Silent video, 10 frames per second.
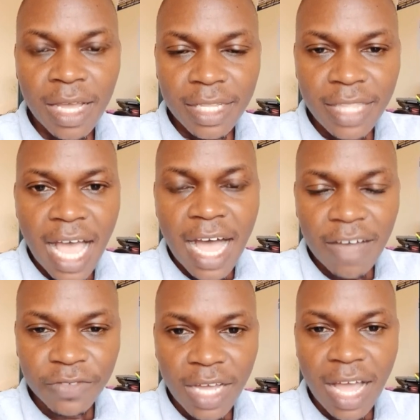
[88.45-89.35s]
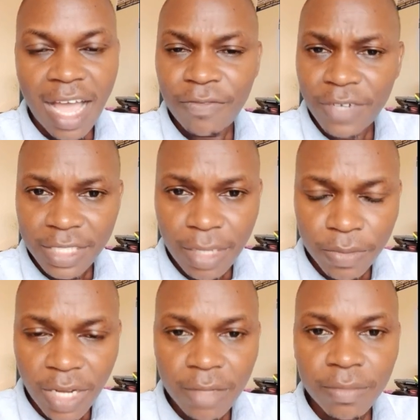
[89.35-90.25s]
Thereafter, after some
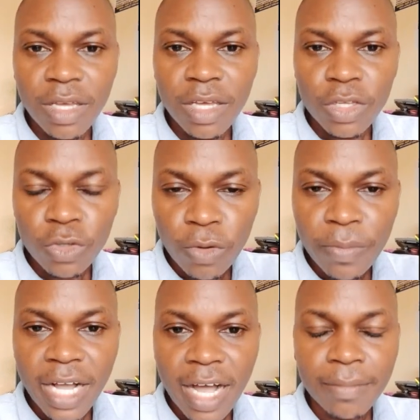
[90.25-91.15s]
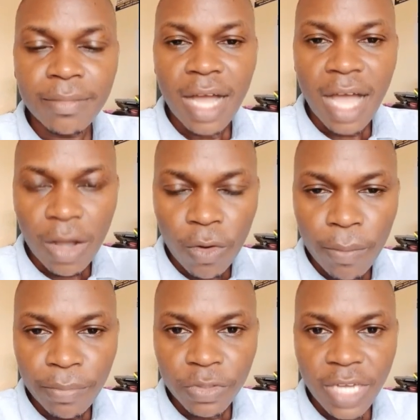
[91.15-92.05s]
time, you will become a
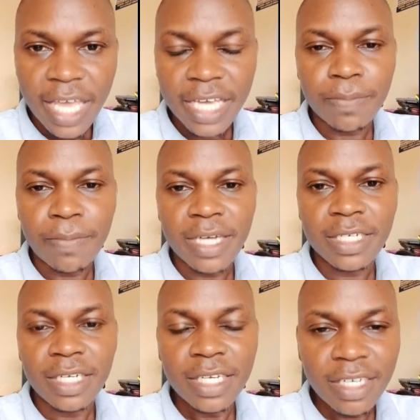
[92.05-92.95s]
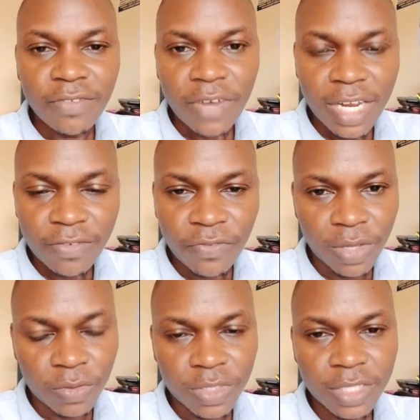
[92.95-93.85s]
computer expert in different
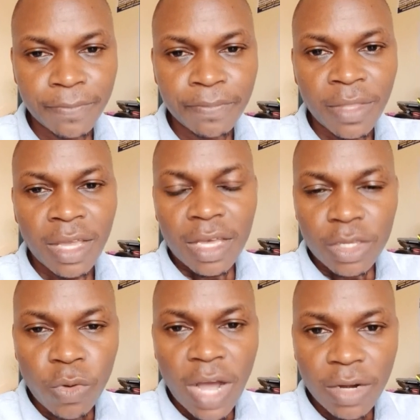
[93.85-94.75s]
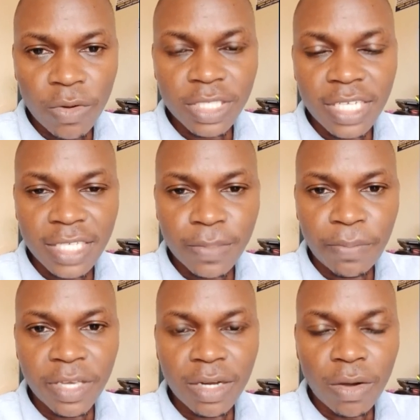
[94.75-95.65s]
fields. You cannot just
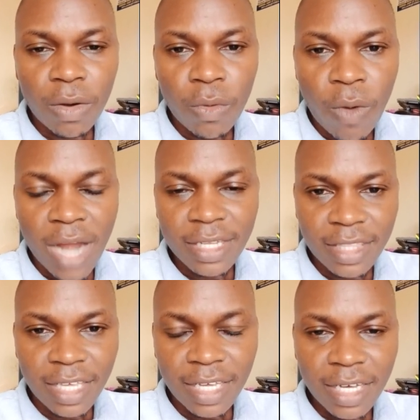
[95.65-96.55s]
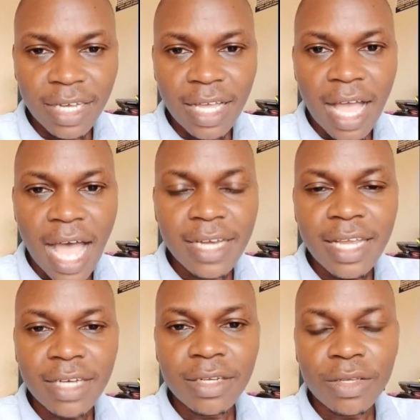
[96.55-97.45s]
pick one thing and
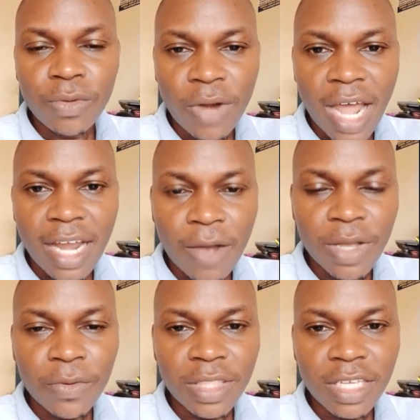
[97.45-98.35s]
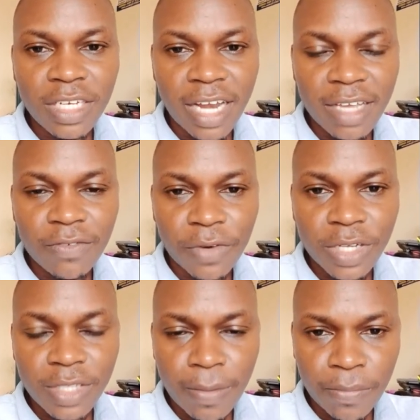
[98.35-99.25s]
then you run away with it. Like, for
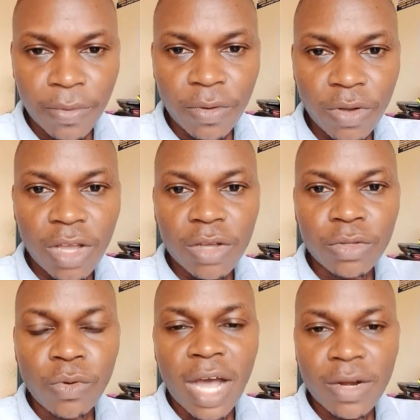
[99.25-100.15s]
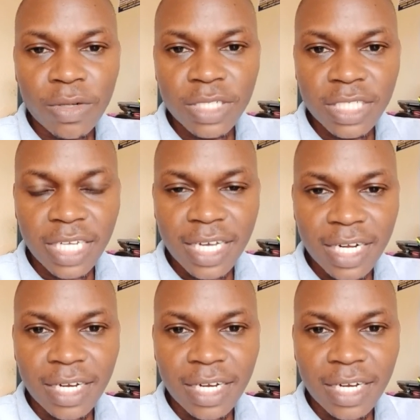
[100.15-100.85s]
example, you cannot take